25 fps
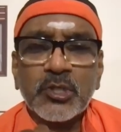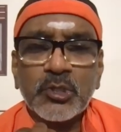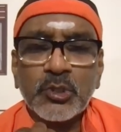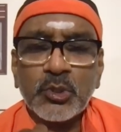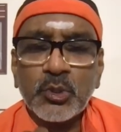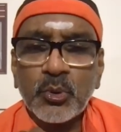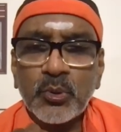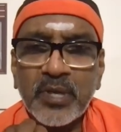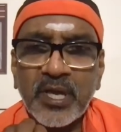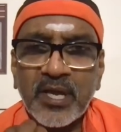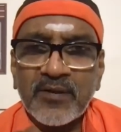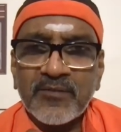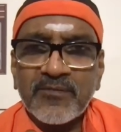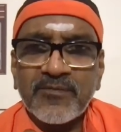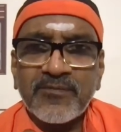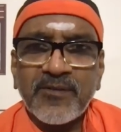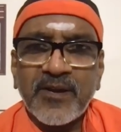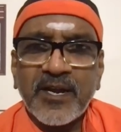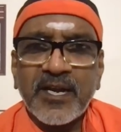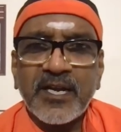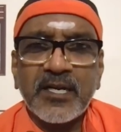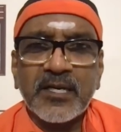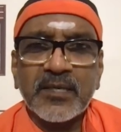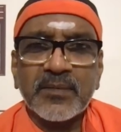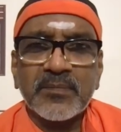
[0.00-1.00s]
you can
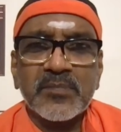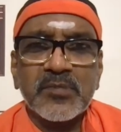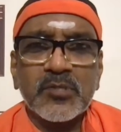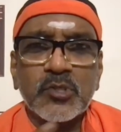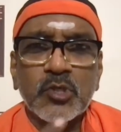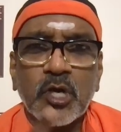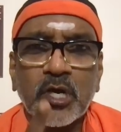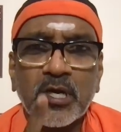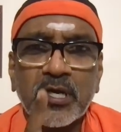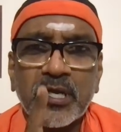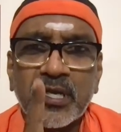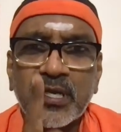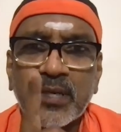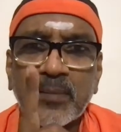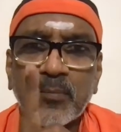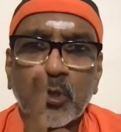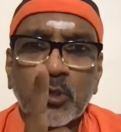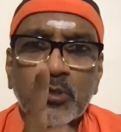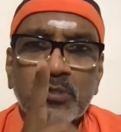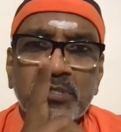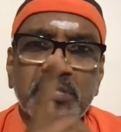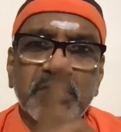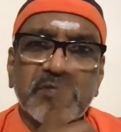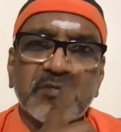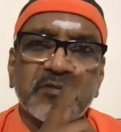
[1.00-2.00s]
find him talking
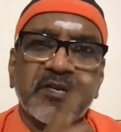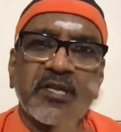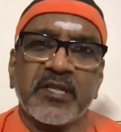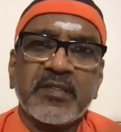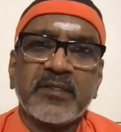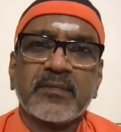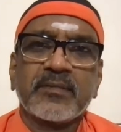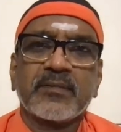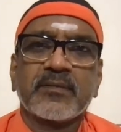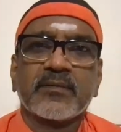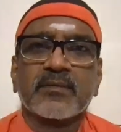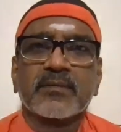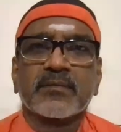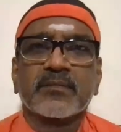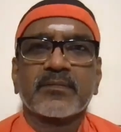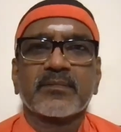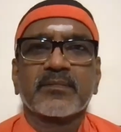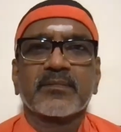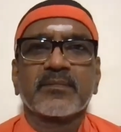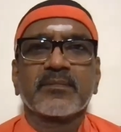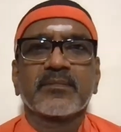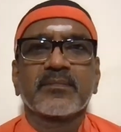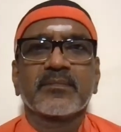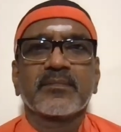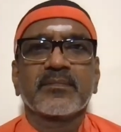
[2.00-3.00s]
about strength.
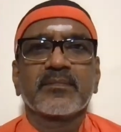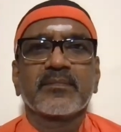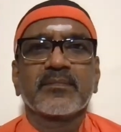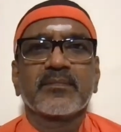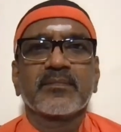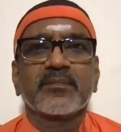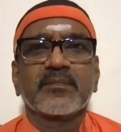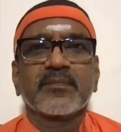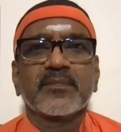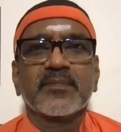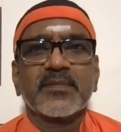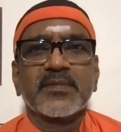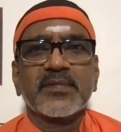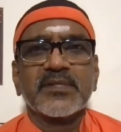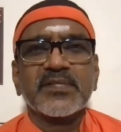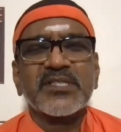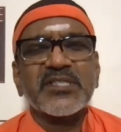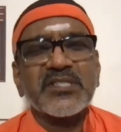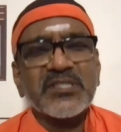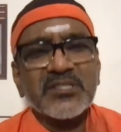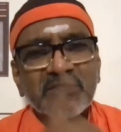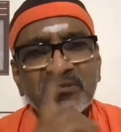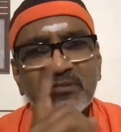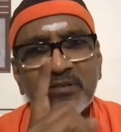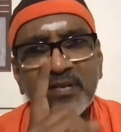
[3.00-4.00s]

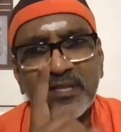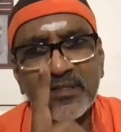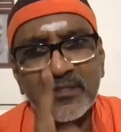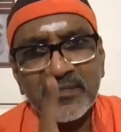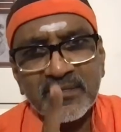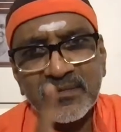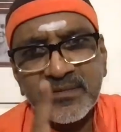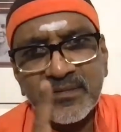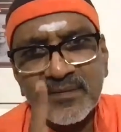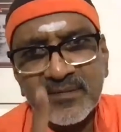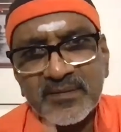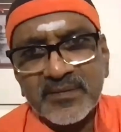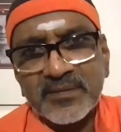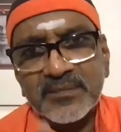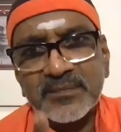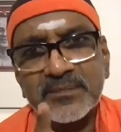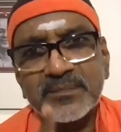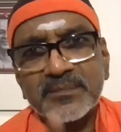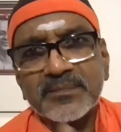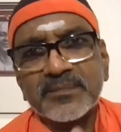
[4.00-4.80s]
Strength.